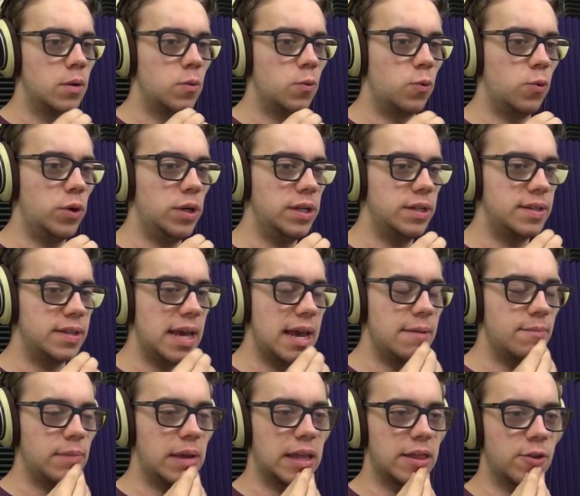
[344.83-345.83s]
What does
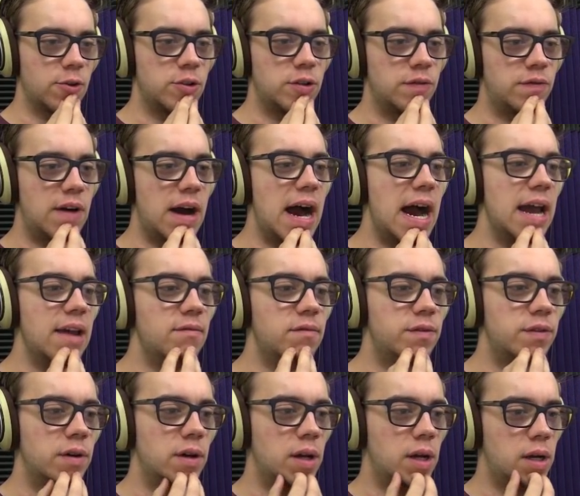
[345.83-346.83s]
that mean? There's
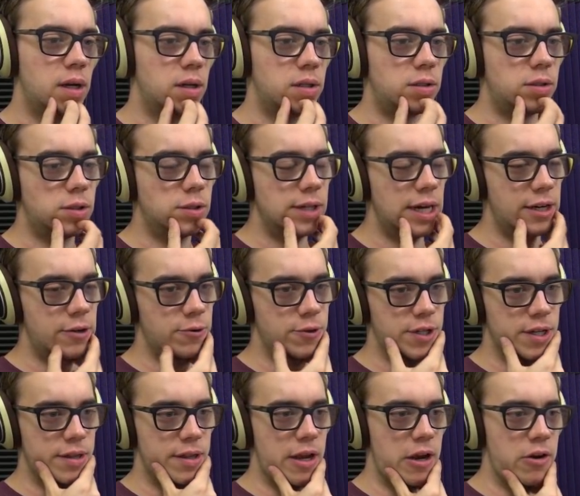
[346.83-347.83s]
5
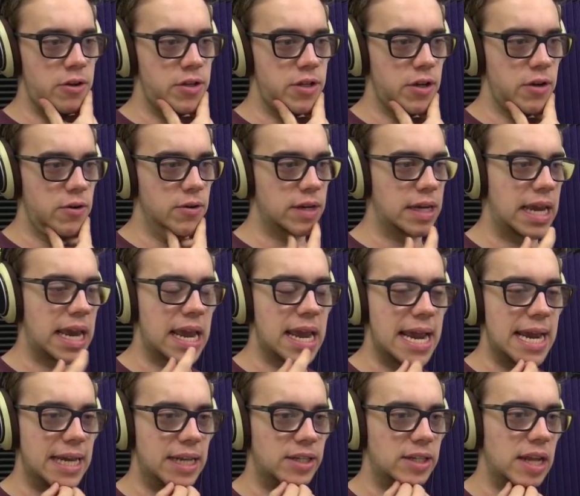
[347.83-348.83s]
letters in there, so it
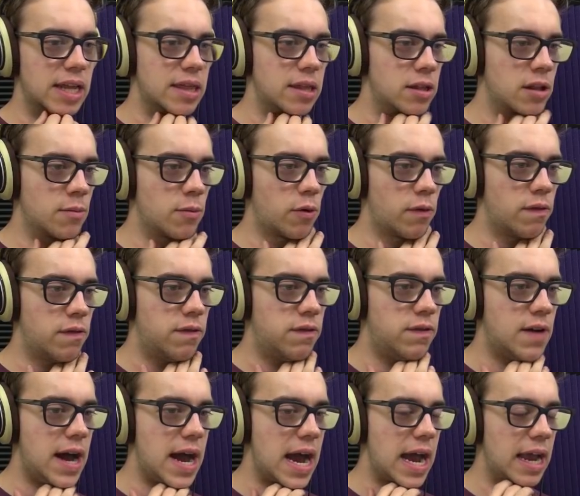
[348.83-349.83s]
can't exit at the number
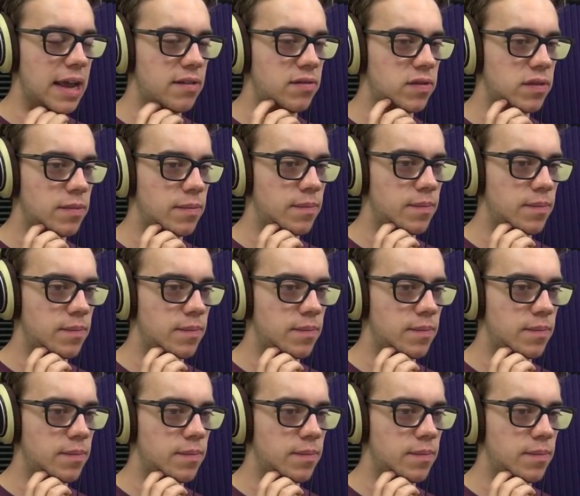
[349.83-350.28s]
5.